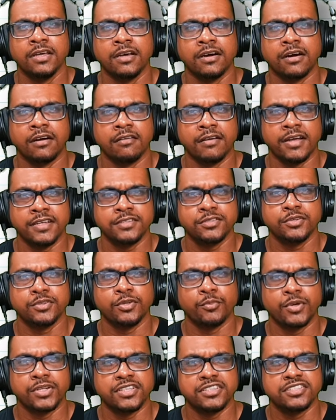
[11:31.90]
All right, so they
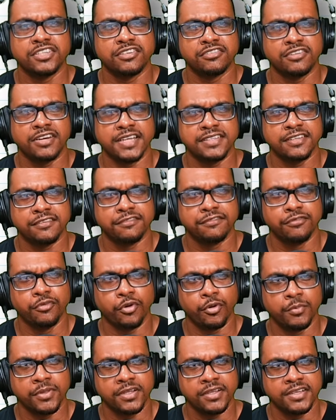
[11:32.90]
want us to write a
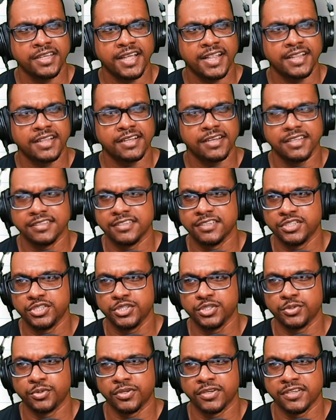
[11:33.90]
formula calculating
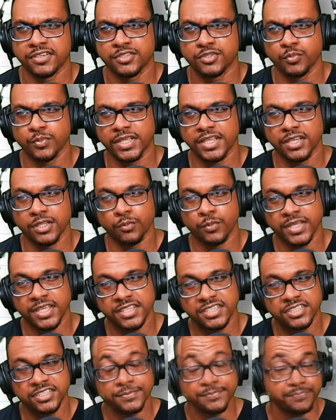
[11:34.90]
Shauna's weekly
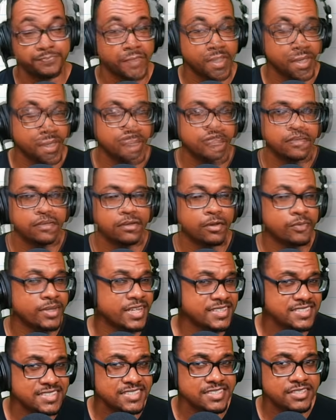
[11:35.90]
wage. Now
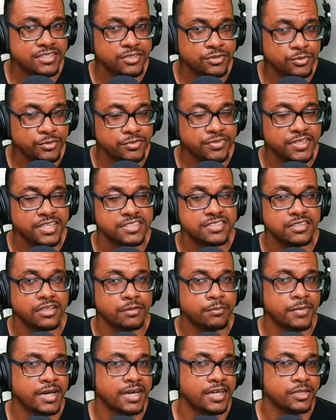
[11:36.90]
that's easy to do if you just
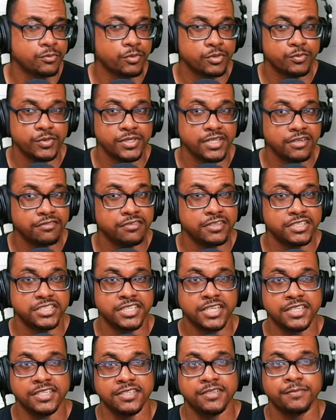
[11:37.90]
look back at what we did for
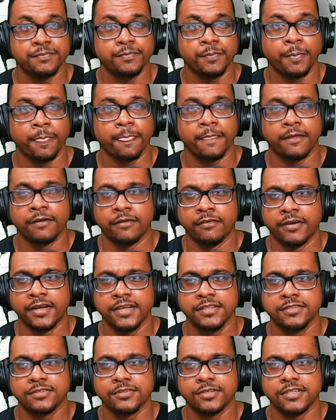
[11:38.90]
Jenny. All
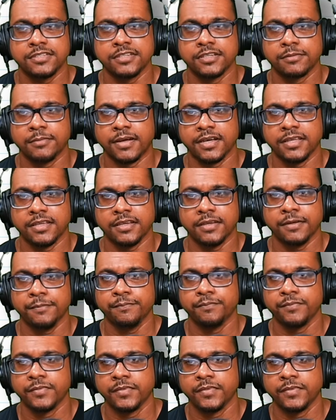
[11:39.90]
right, so let's look back here.